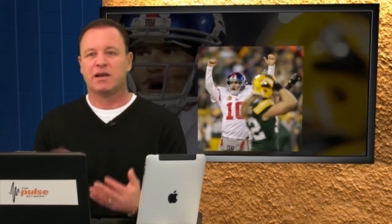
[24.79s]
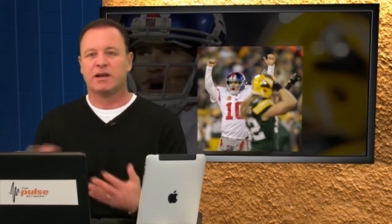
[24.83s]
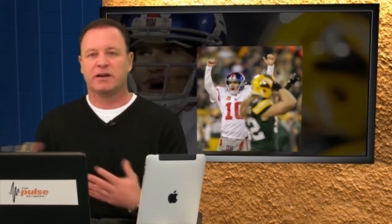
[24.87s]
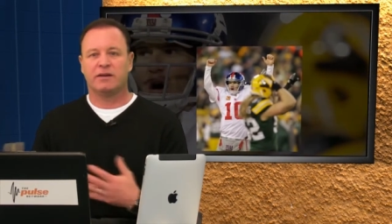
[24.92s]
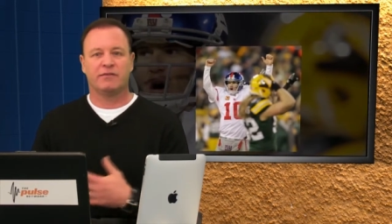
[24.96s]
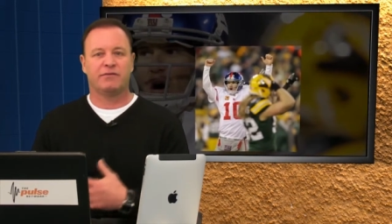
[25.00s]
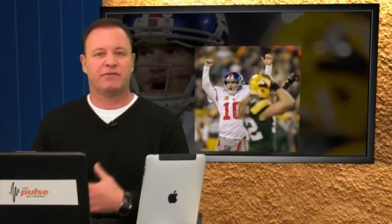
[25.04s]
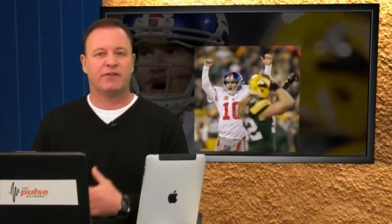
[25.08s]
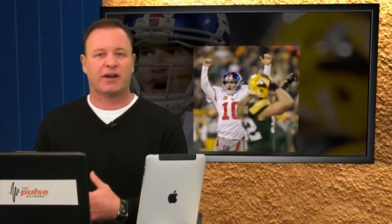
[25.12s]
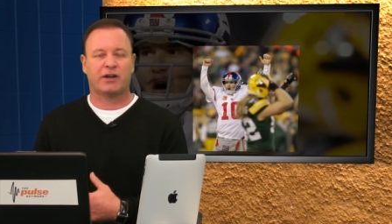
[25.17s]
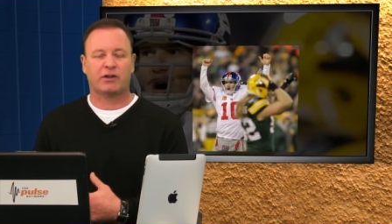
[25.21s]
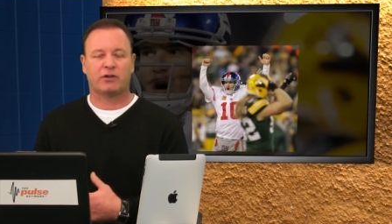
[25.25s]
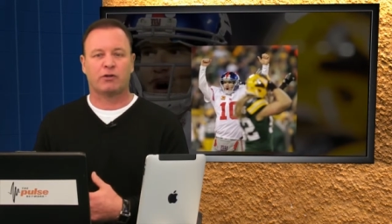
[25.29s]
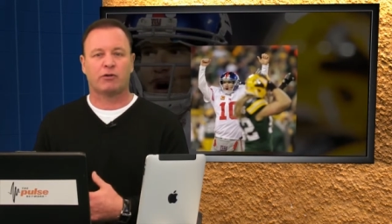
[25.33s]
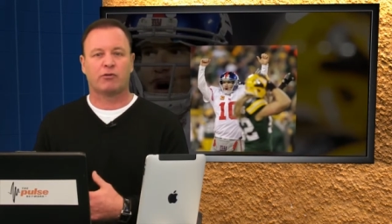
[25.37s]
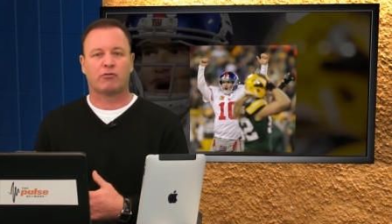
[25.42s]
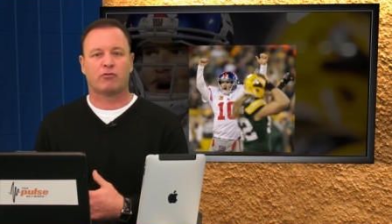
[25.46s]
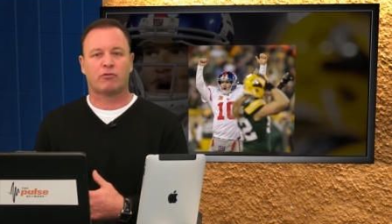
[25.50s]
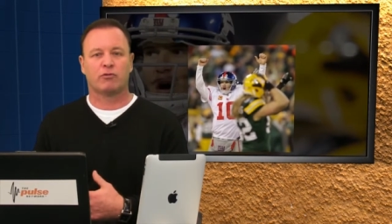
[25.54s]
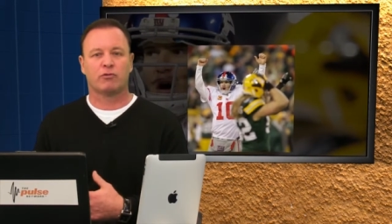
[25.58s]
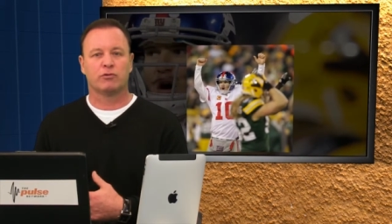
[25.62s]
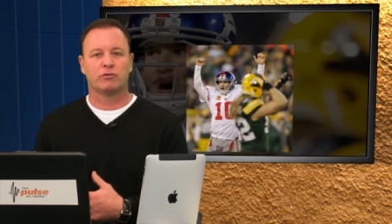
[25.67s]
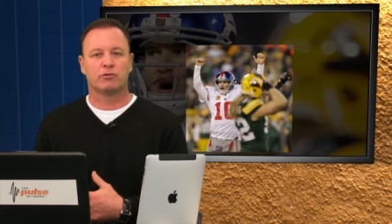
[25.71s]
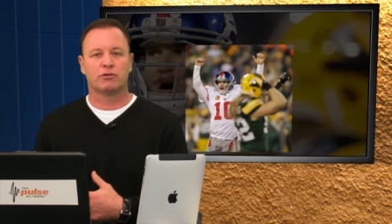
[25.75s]
and Victor
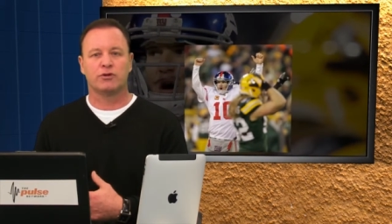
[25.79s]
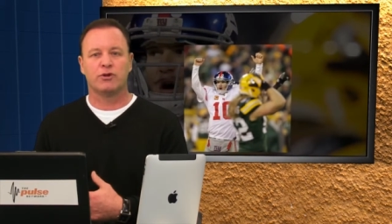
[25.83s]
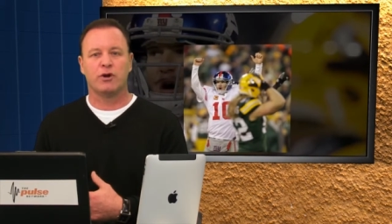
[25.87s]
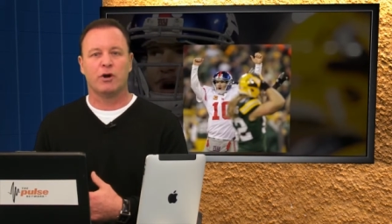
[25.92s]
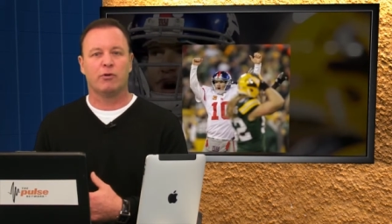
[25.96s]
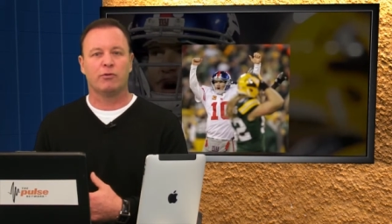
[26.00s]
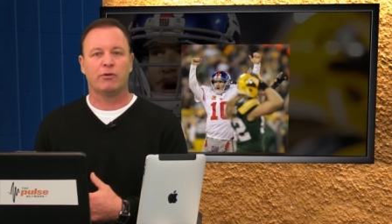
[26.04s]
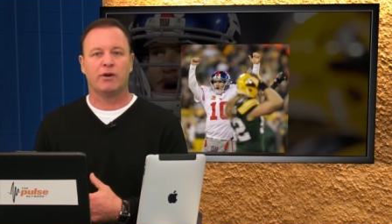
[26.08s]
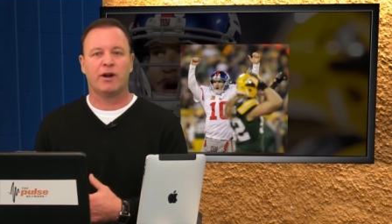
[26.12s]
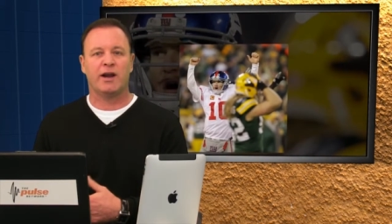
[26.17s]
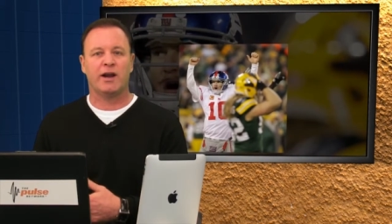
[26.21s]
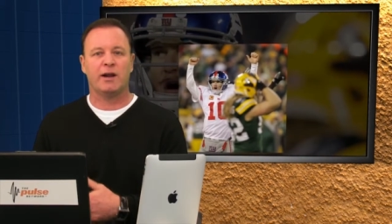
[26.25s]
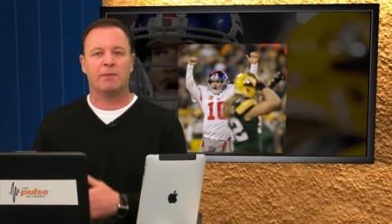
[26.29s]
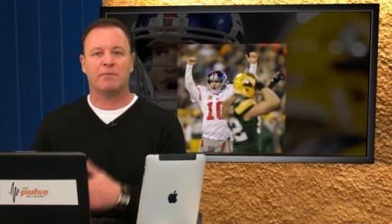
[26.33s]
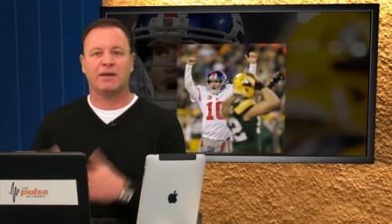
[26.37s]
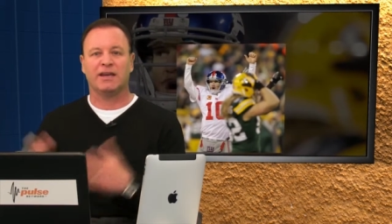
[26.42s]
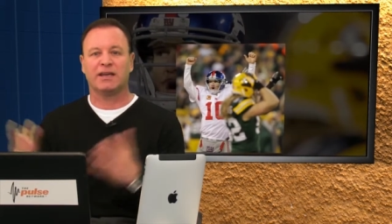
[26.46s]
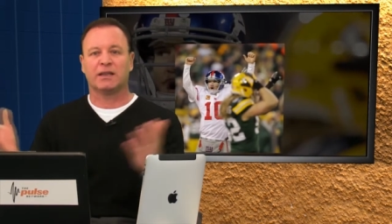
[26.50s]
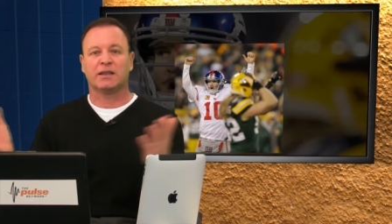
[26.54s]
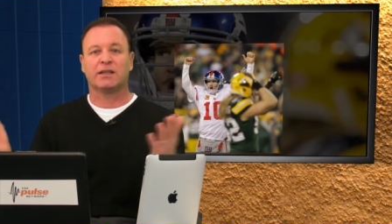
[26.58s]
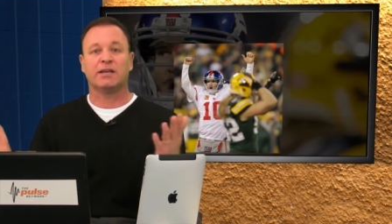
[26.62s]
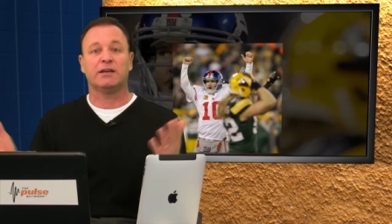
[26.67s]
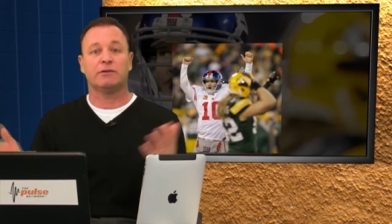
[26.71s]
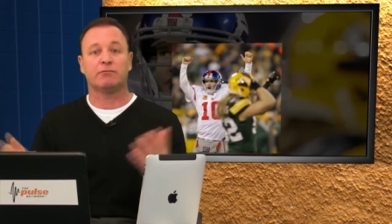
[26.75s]
Cruz no-name
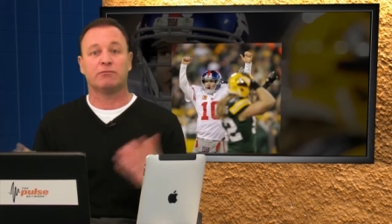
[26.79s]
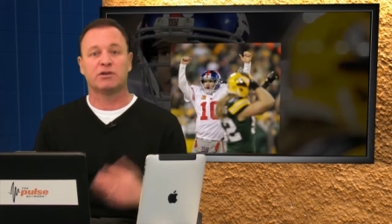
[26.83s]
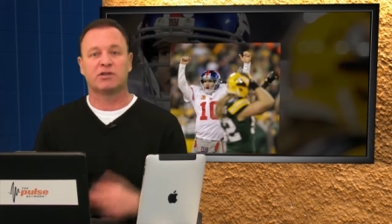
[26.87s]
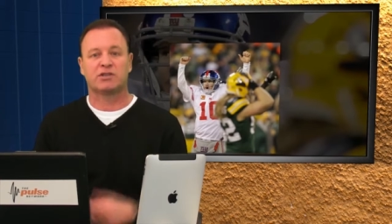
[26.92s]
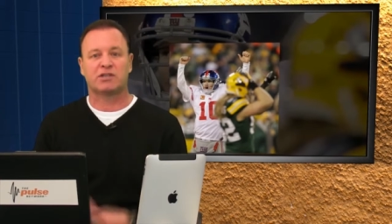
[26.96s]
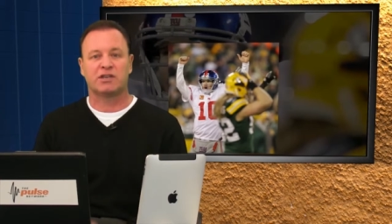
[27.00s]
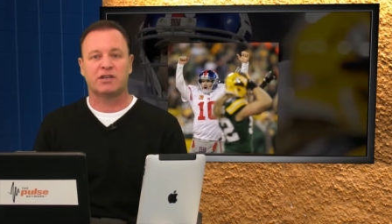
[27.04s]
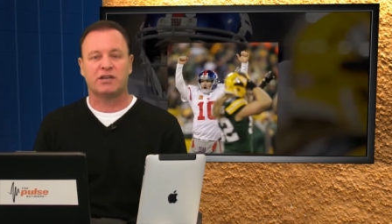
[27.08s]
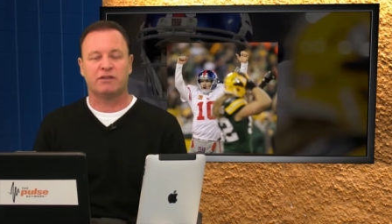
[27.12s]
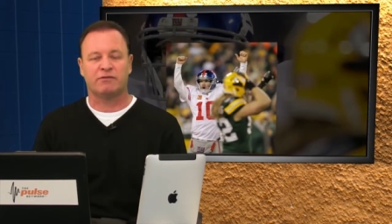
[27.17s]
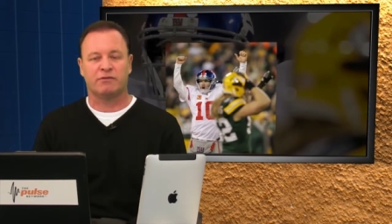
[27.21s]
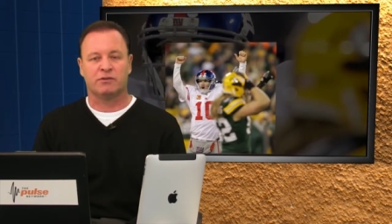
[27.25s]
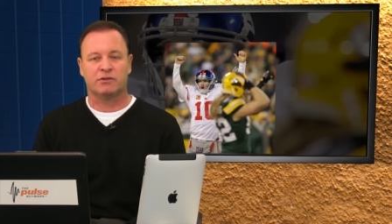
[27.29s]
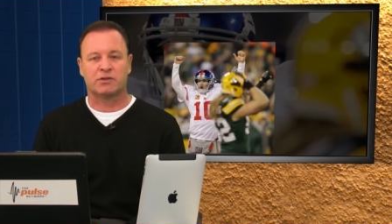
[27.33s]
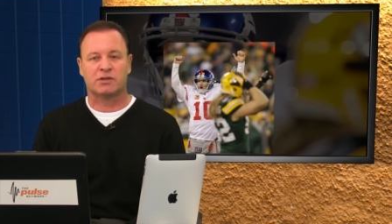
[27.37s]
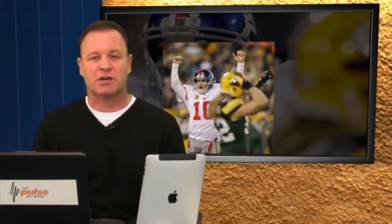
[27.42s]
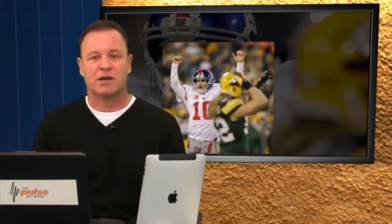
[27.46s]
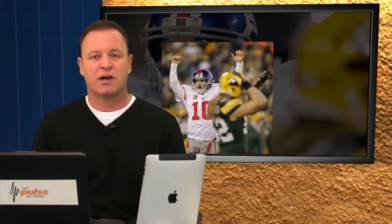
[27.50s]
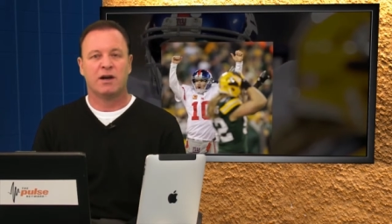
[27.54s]
elite receivers?